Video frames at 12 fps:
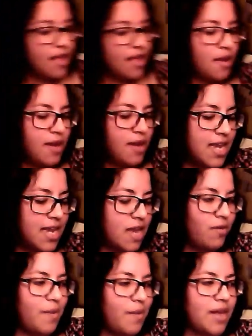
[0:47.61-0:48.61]
Nettie Ann
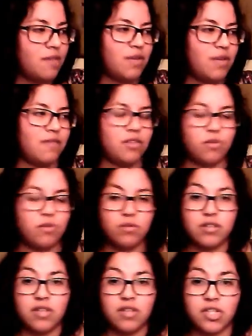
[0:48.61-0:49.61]
reminded me of this whole
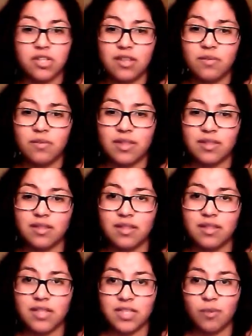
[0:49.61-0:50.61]
nostalgia thing with
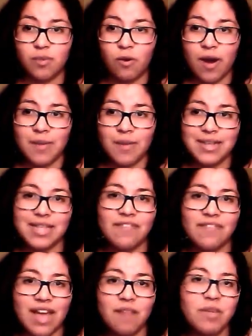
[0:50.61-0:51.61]
Lizzie McGuire because I've
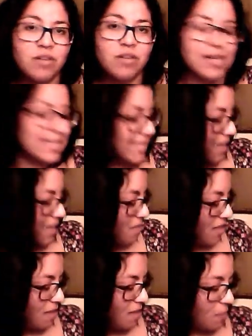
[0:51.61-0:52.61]
kind of been doing the same
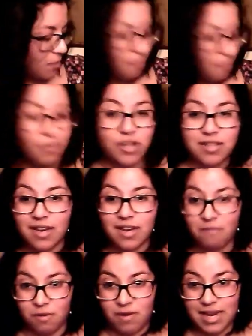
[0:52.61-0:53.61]
thing, but with books that I've
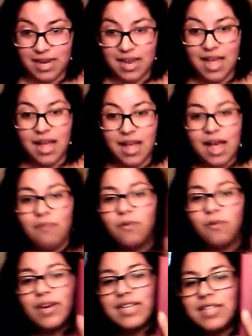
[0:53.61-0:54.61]
been reading. I've been
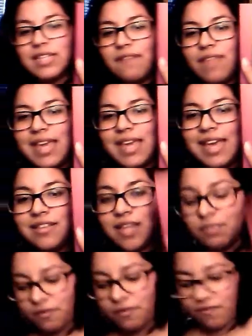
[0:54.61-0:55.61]
reading stuff like
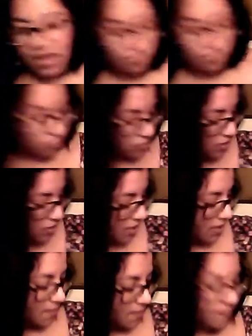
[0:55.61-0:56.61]
Aesop's Fables,
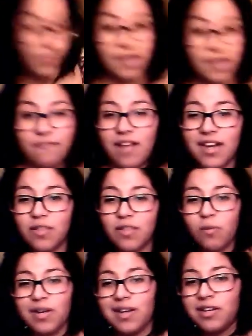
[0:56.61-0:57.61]
The Fawn and the
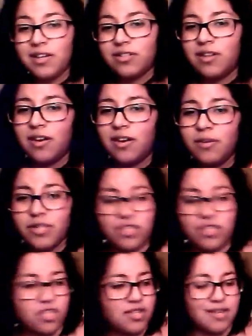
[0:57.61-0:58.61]
Woodcutter's Daughter, which is
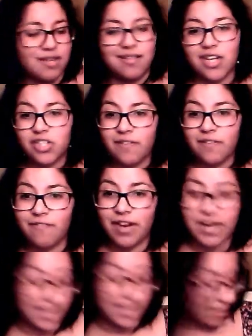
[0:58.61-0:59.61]
just a collection of fairy
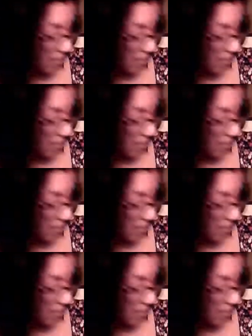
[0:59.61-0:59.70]
tales,